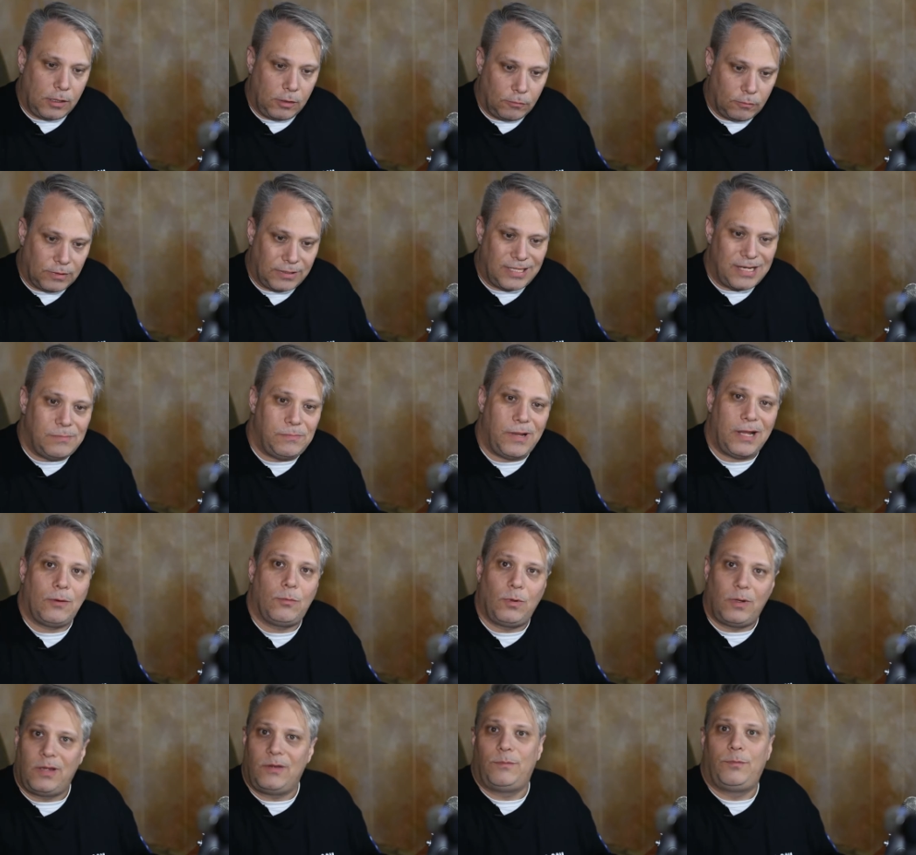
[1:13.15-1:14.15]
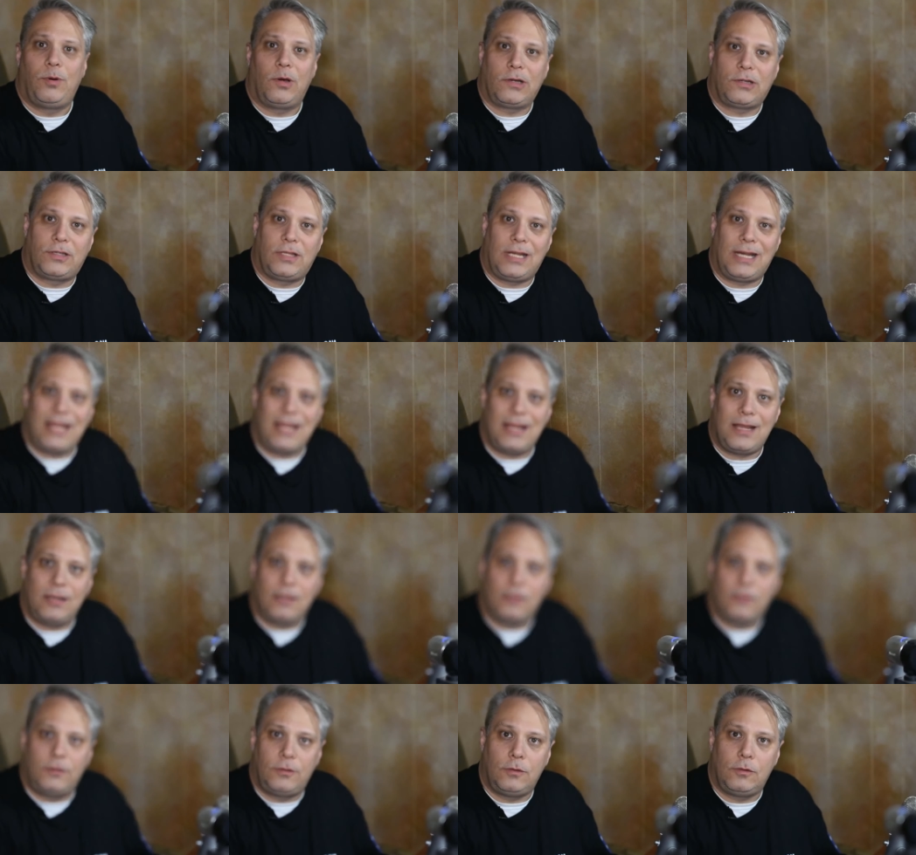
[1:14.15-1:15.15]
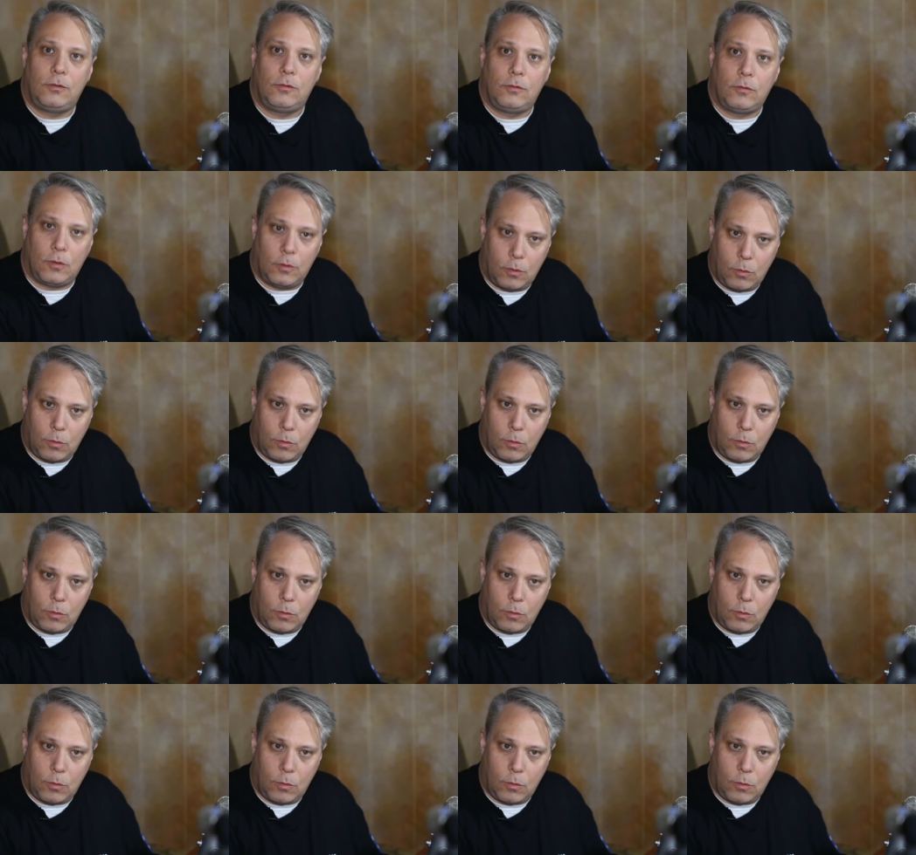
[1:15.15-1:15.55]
Receipt Bank will have pushed it into